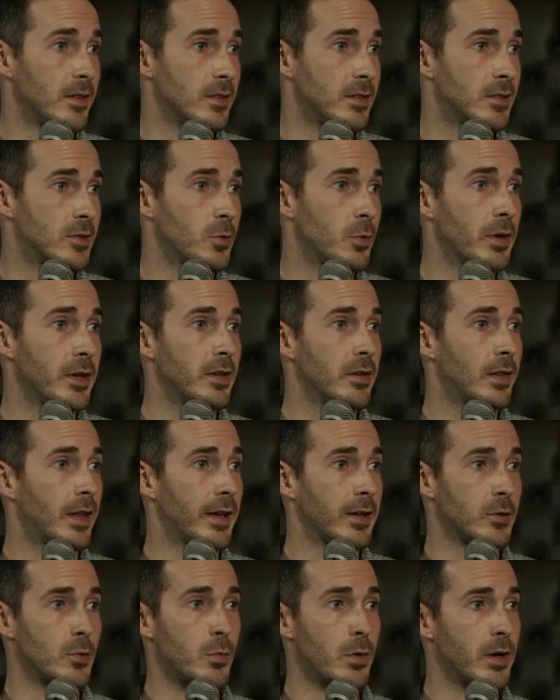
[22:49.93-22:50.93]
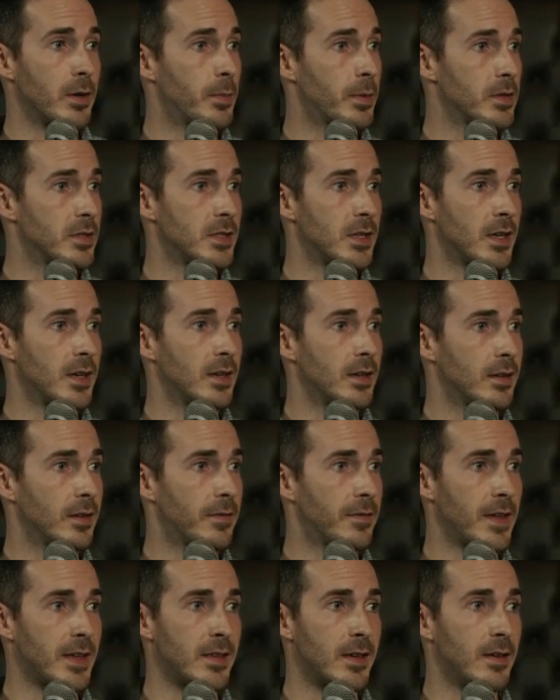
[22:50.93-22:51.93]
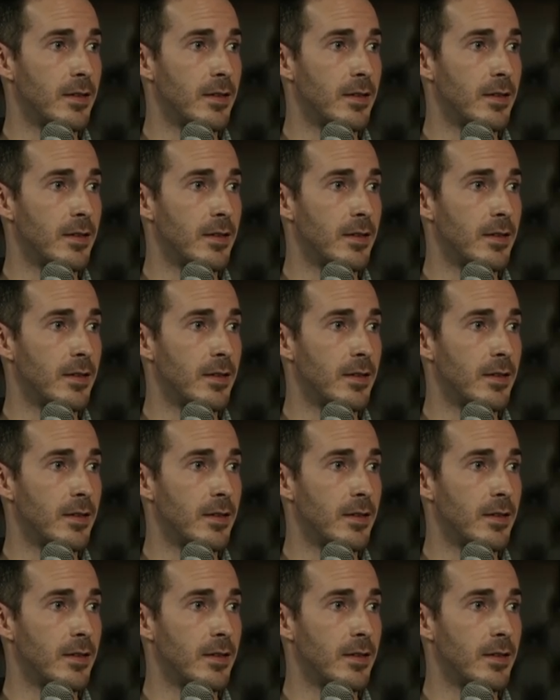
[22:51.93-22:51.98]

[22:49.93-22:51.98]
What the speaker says: Yeah. 20%.